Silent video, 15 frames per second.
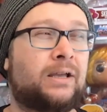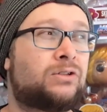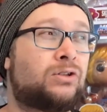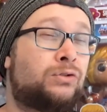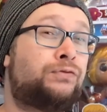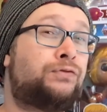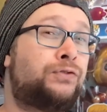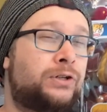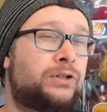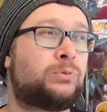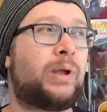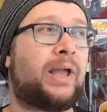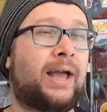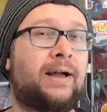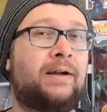So the footage
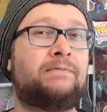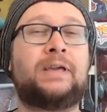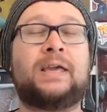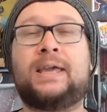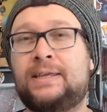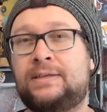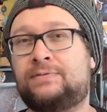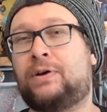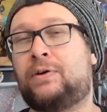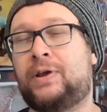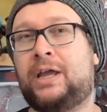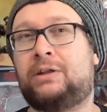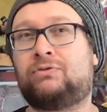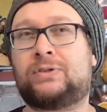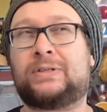we have is very
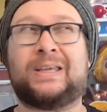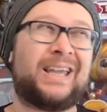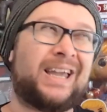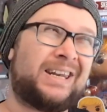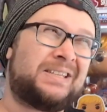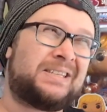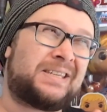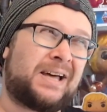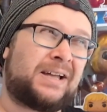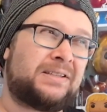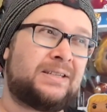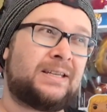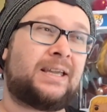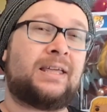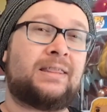interesting and it's cut
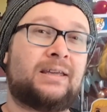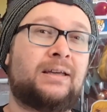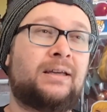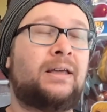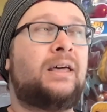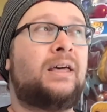together,